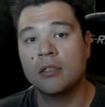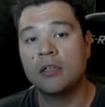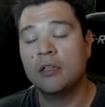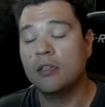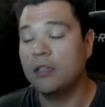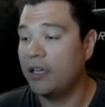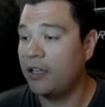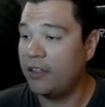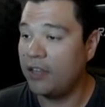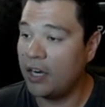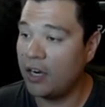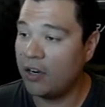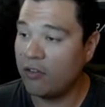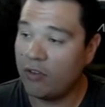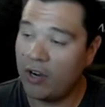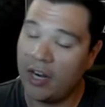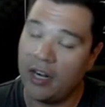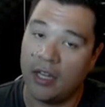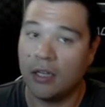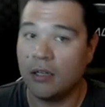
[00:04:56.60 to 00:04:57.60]
and then I
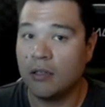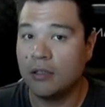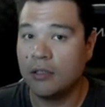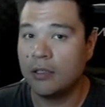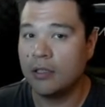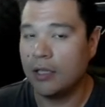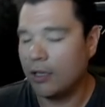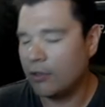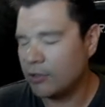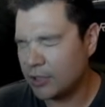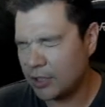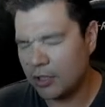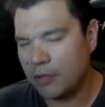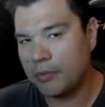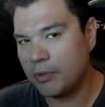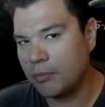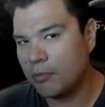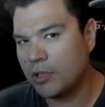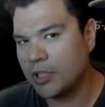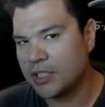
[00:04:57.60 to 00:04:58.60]
read it, I was a little
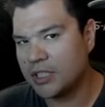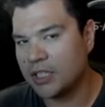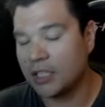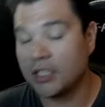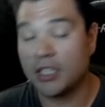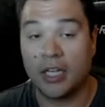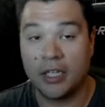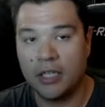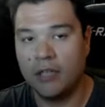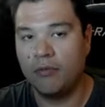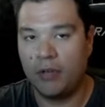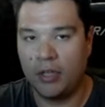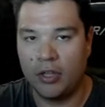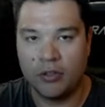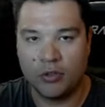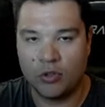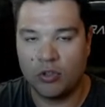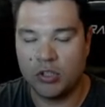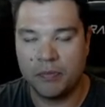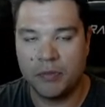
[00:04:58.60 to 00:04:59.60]
bit more sus. I didn't read the
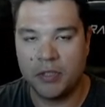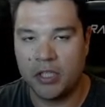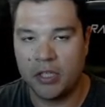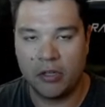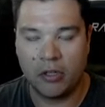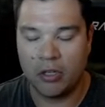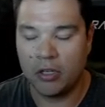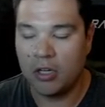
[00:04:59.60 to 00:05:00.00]
source material,